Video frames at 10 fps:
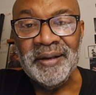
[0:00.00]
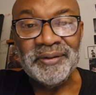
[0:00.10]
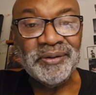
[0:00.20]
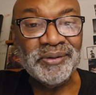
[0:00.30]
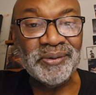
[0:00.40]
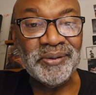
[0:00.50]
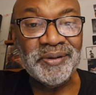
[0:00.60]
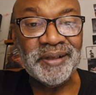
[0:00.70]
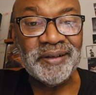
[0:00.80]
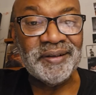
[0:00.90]
Nelson
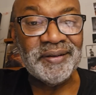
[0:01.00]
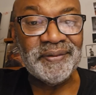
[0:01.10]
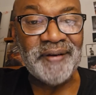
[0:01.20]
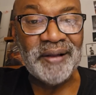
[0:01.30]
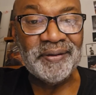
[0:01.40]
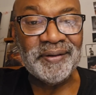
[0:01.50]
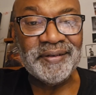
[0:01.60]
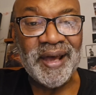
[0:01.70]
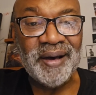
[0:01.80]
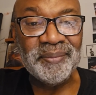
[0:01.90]
George, I guess, is to Follow the
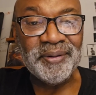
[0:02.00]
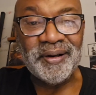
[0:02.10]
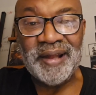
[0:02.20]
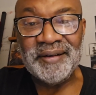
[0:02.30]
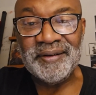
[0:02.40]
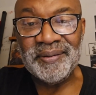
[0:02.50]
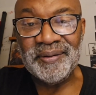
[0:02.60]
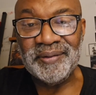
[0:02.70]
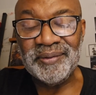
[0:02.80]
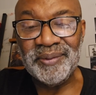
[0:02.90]
Sound, part of that
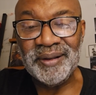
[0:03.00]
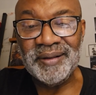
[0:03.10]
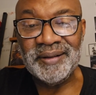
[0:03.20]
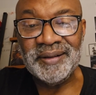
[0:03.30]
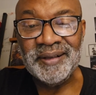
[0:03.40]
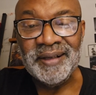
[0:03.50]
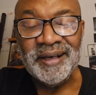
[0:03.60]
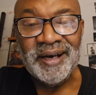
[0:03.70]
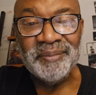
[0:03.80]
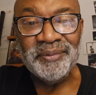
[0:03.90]
series as well.
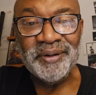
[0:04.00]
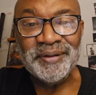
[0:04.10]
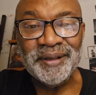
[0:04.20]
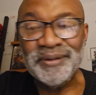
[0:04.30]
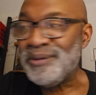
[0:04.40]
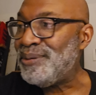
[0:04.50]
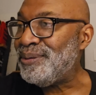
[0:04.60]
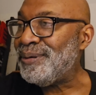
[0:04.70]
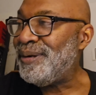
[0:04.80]
Once it gets